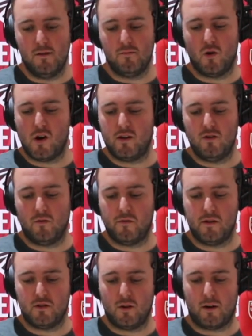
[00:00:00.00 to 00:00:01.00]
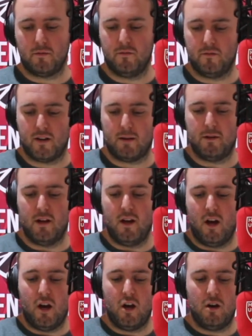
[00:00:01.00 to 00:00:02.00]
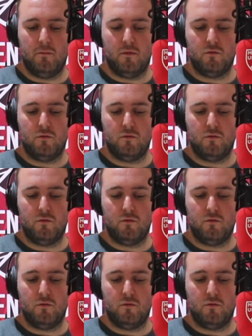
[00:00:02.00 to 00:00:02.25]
But nothing's going to happen for them.